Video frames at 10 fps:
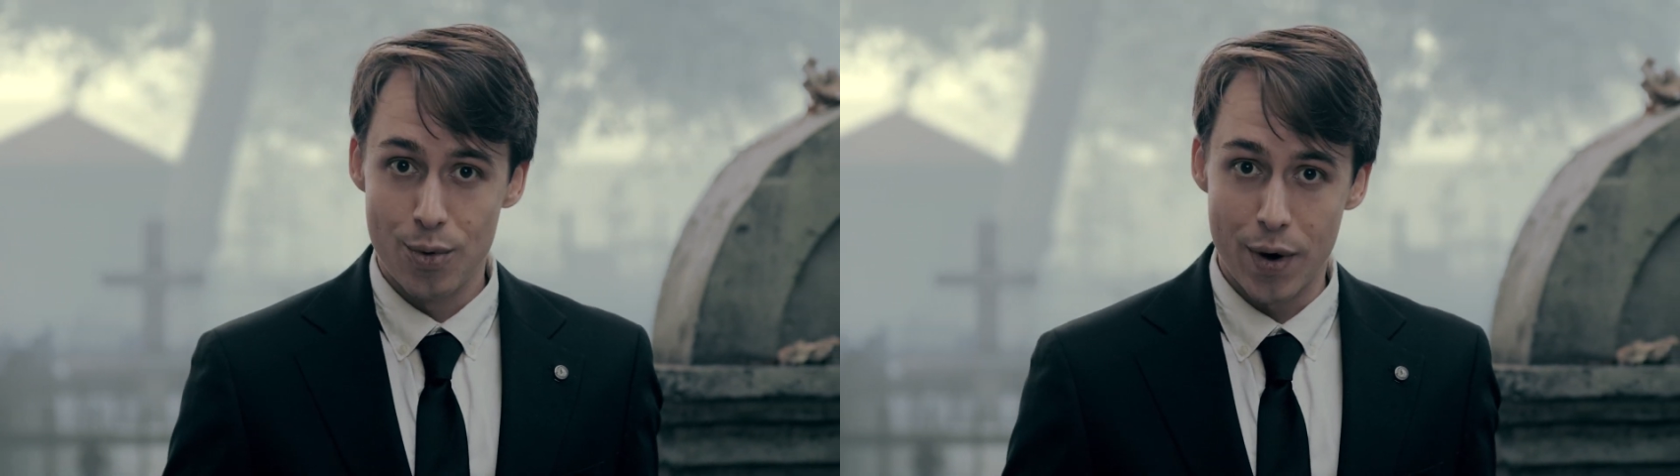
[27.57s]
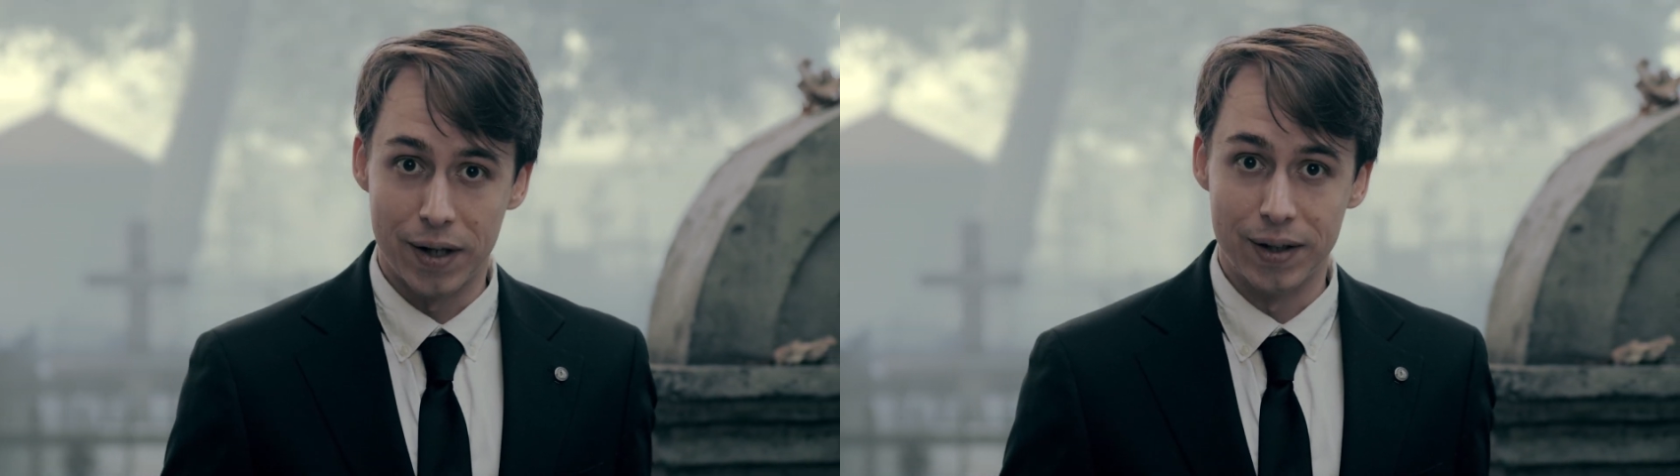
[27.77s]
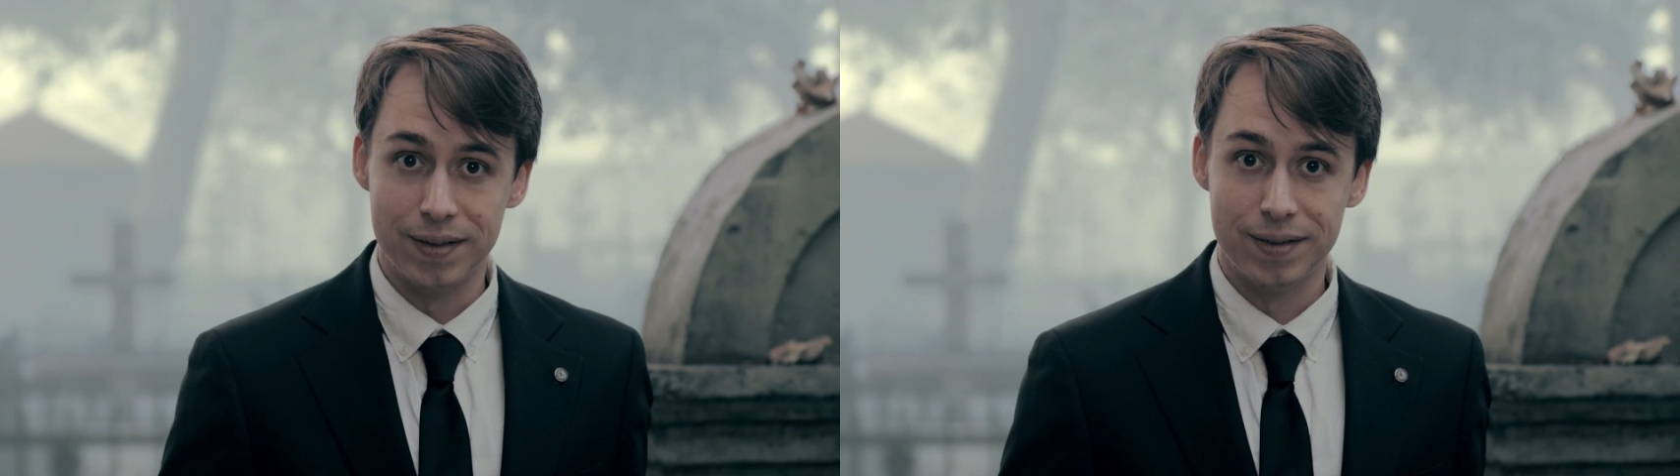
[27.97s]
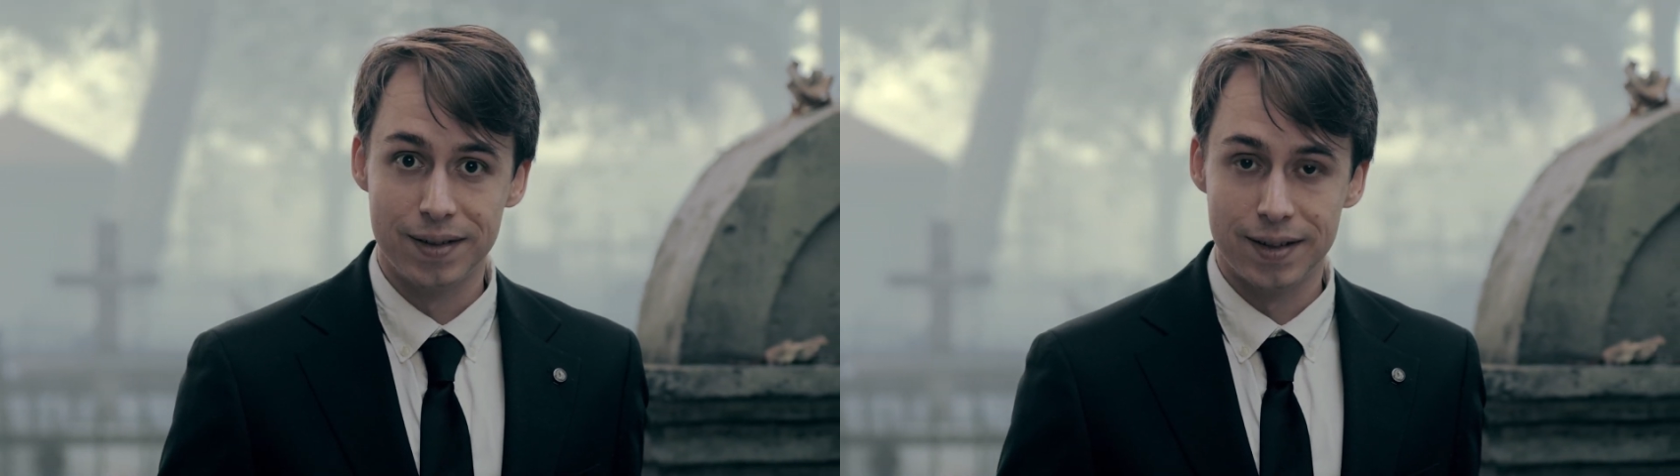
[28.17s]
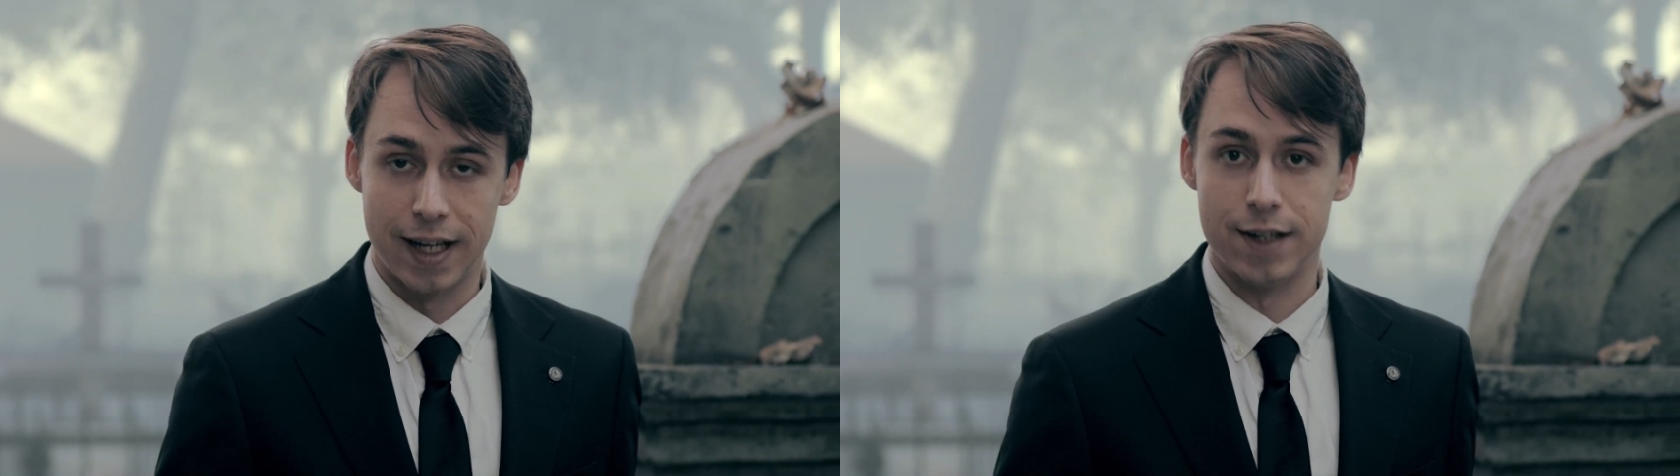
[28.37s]
Well,
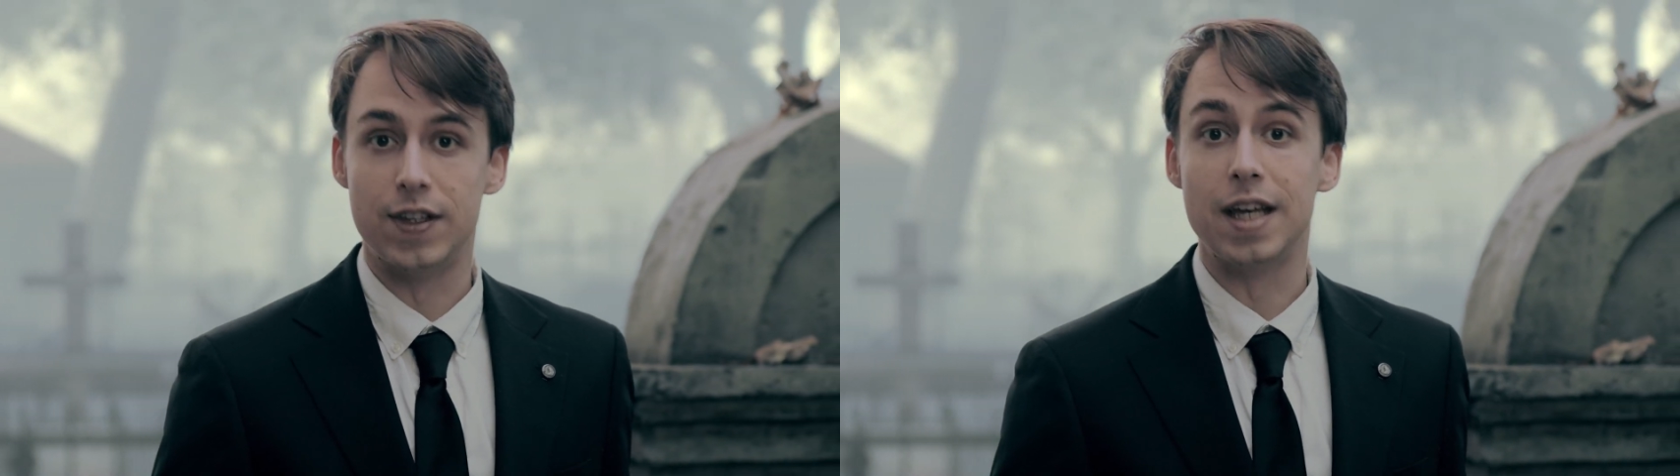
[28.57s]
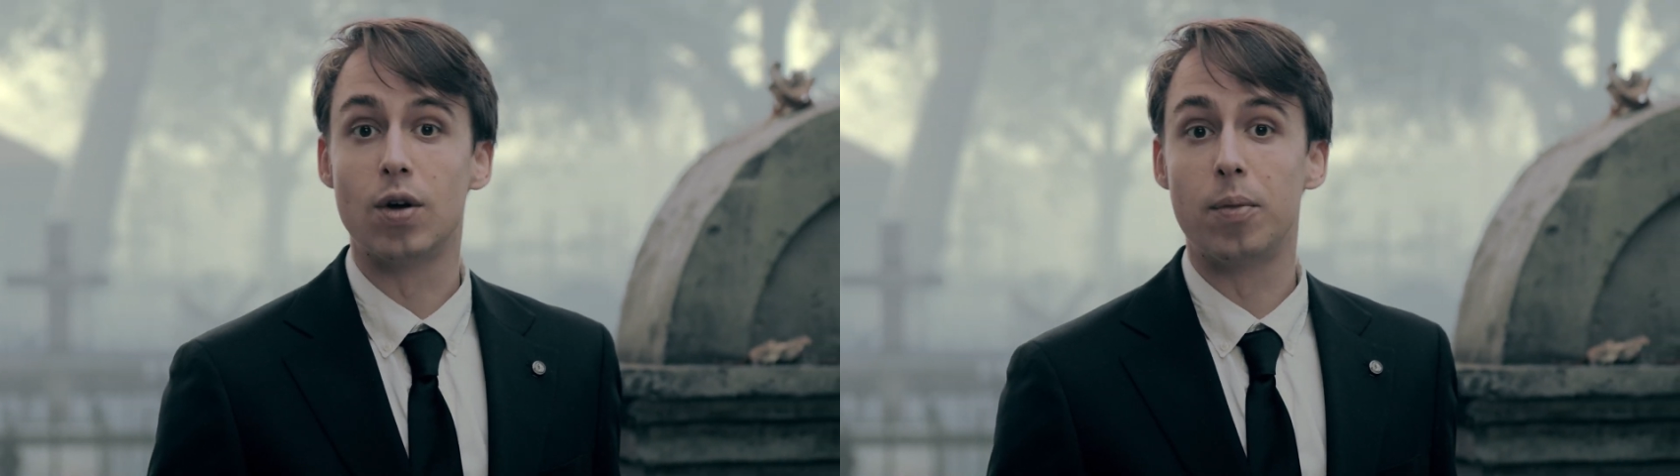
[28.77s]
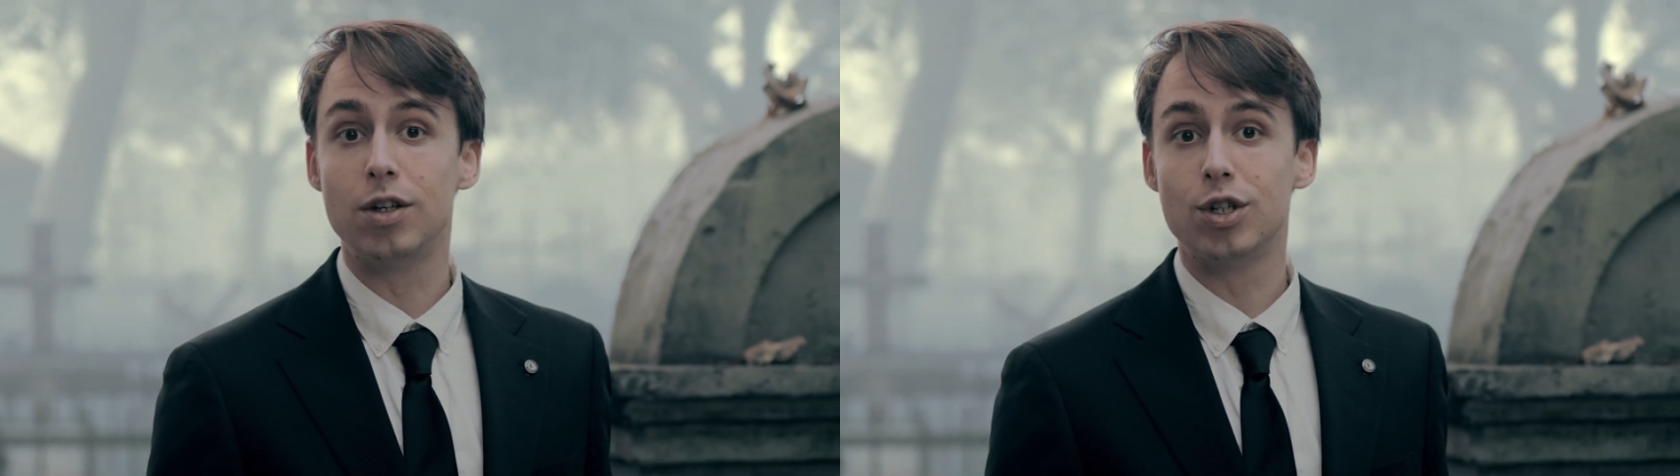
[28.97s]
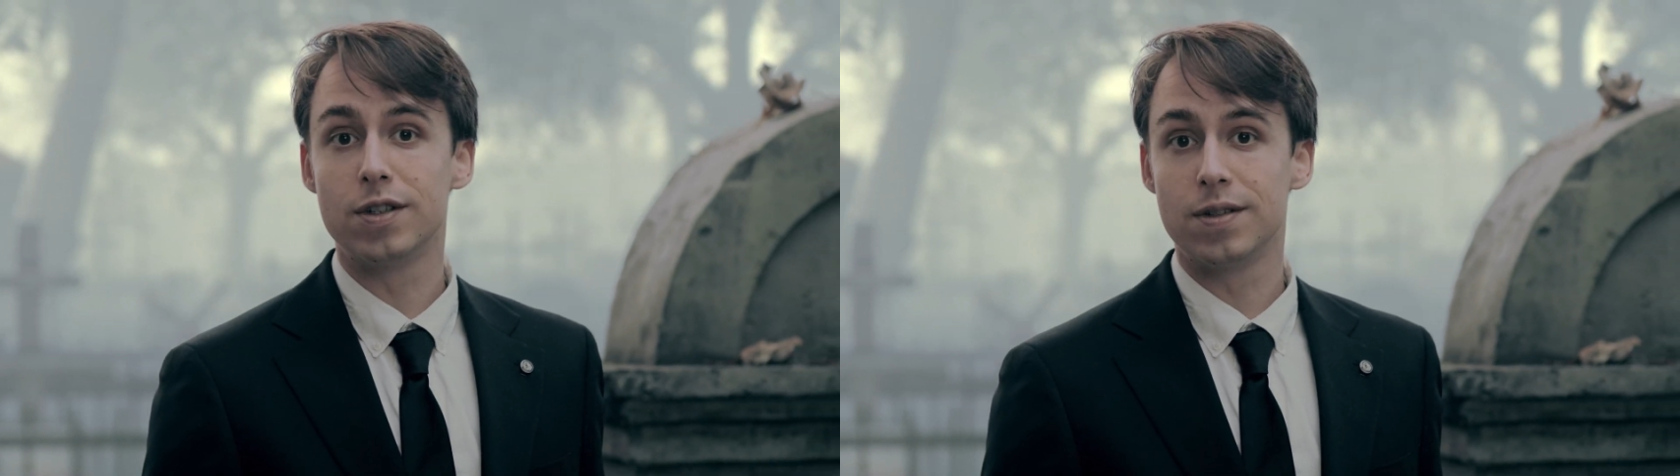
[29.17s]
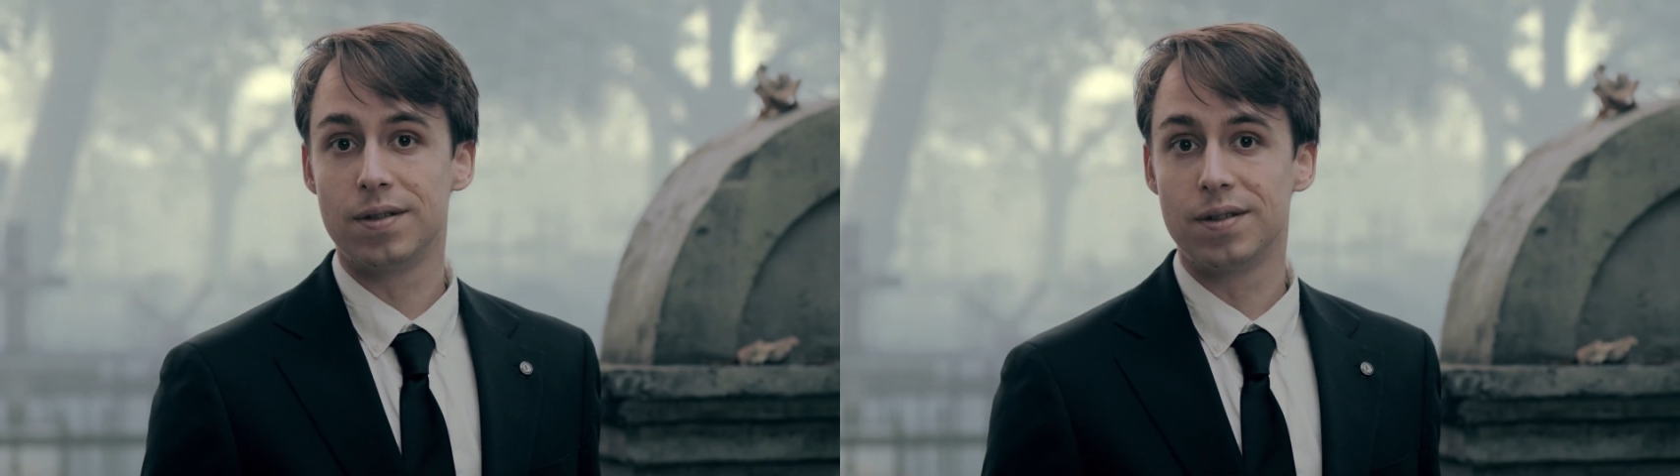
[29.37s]
there's data
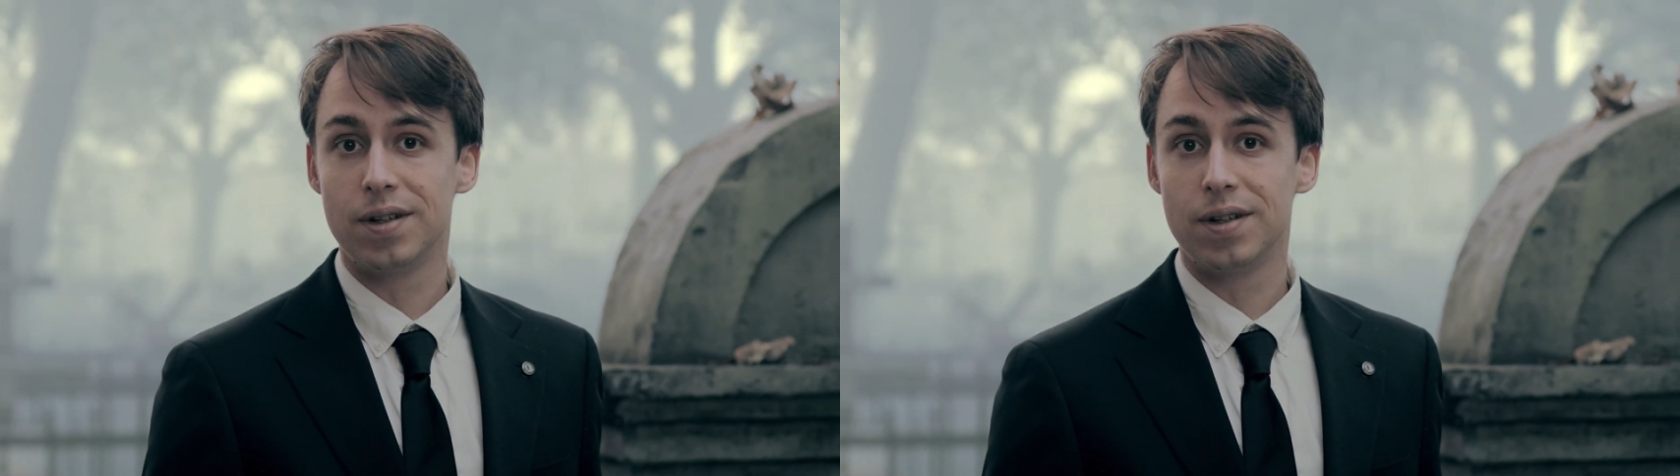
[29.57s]
breaches,